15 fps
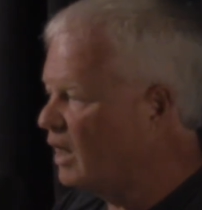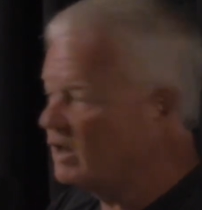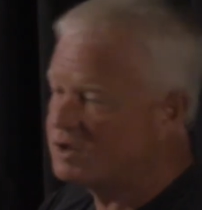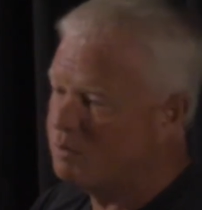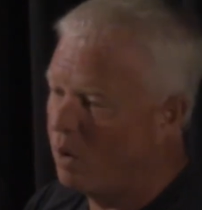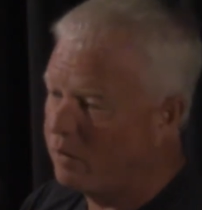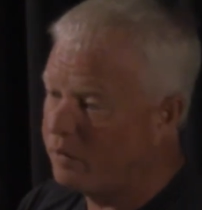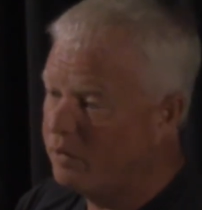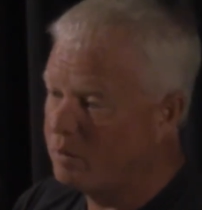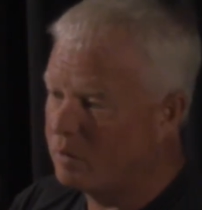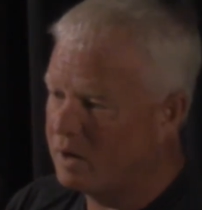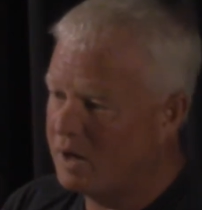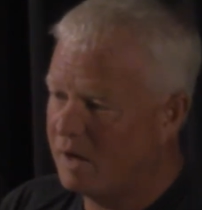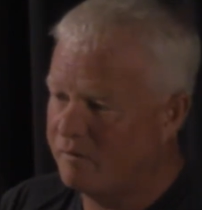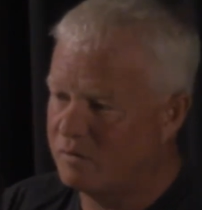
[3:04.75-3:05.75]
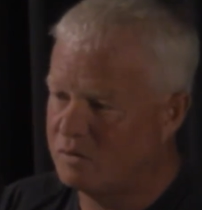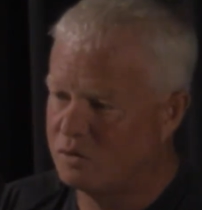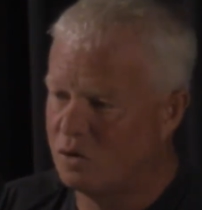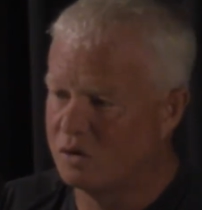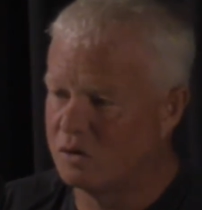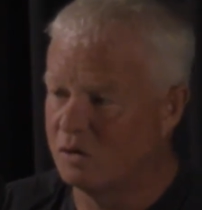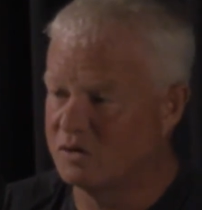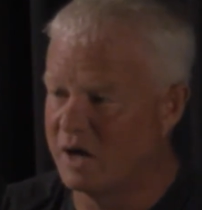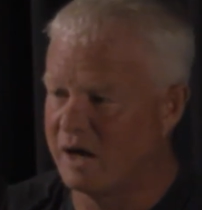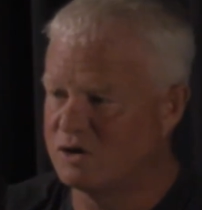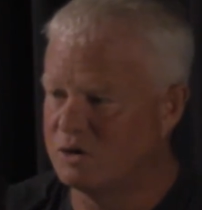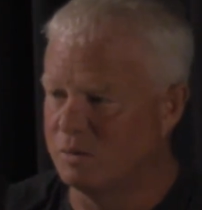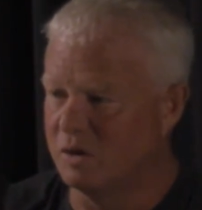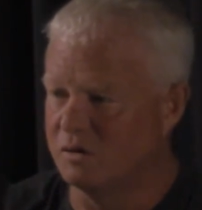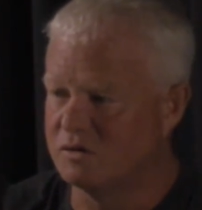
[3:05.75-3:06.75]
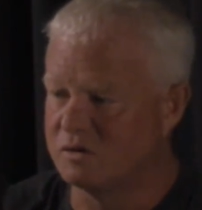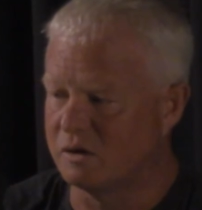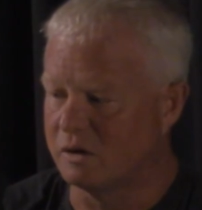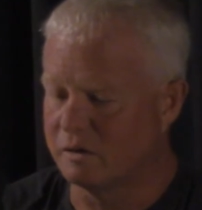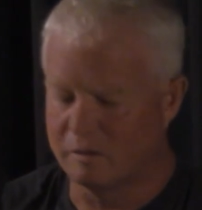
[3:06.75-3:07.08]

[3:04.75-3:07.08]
that's both of them have took those attributes.